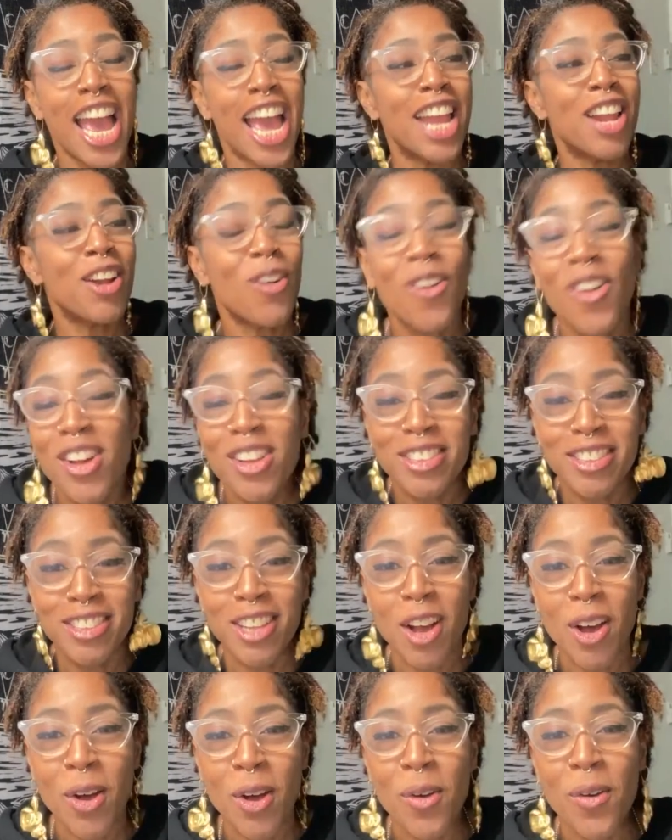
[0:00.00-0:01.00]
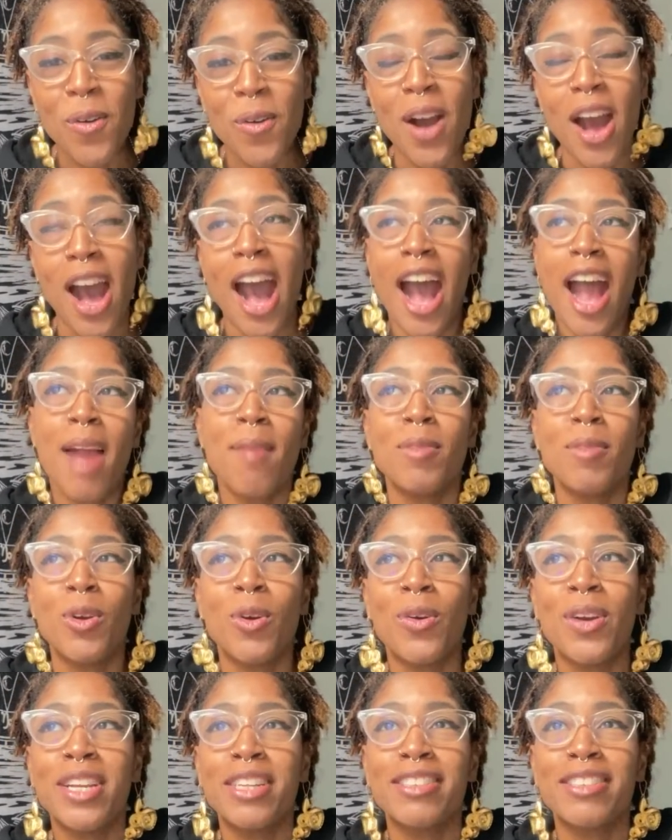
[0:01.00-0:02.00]
And also, I'm
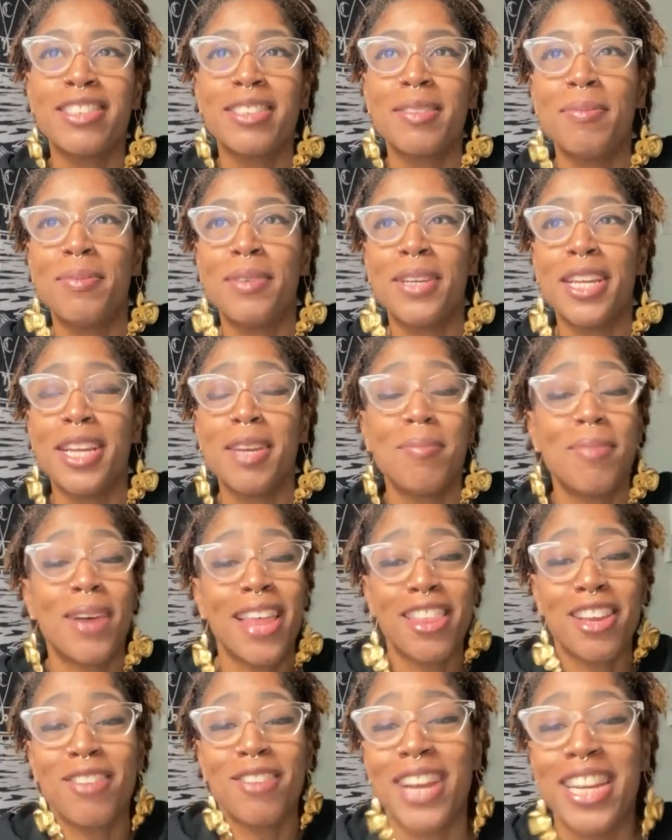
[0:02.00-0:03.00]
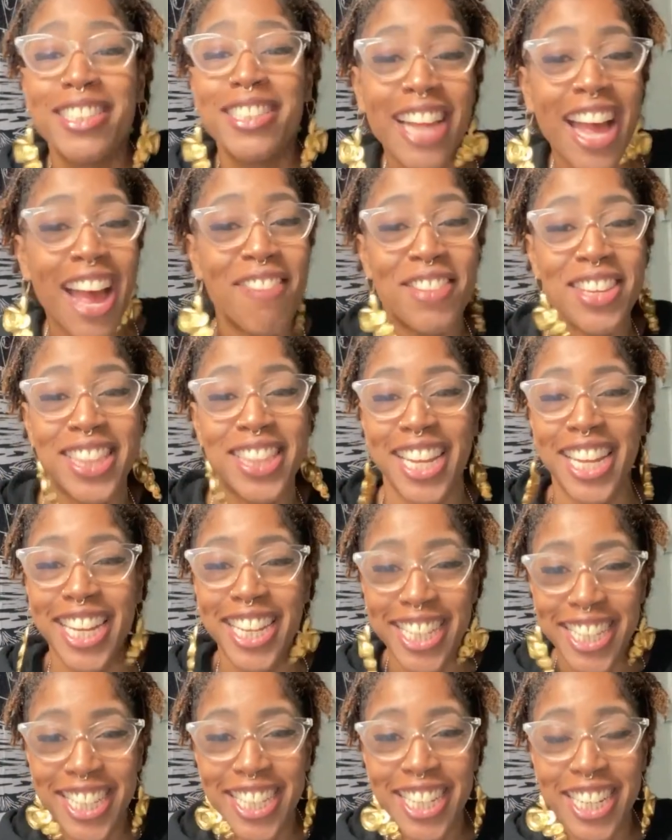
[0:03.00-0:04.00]
going to be, by the grace of
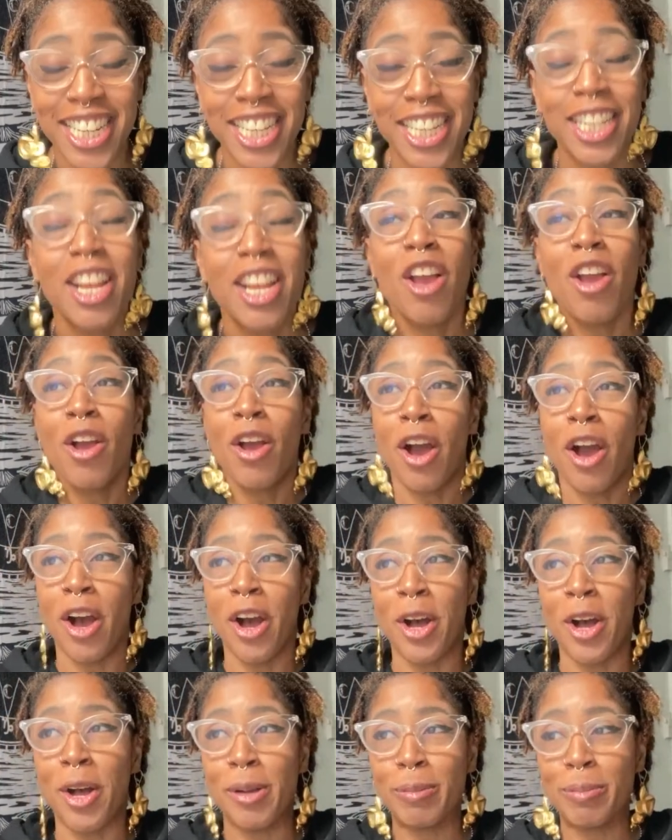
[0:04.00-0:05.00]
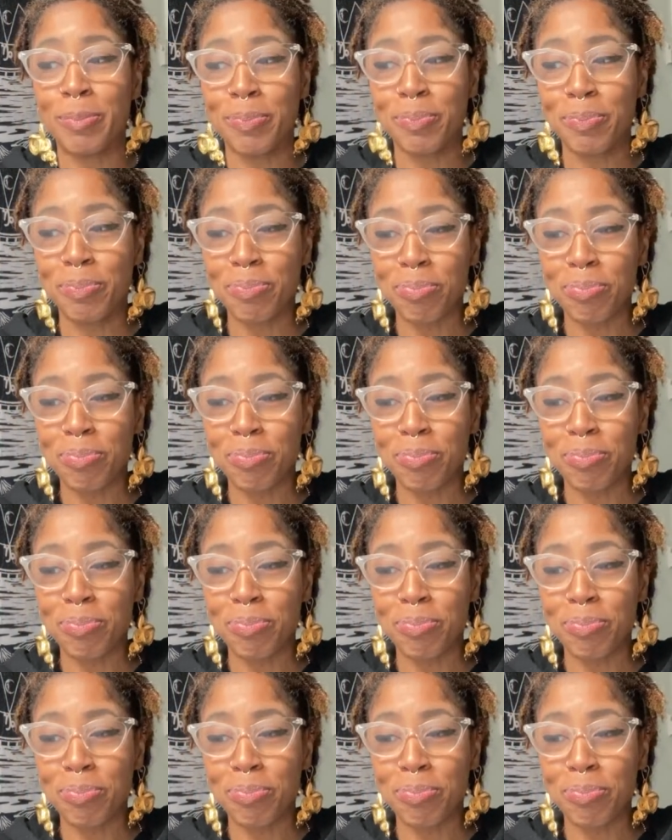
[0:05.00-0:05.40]
everything good, I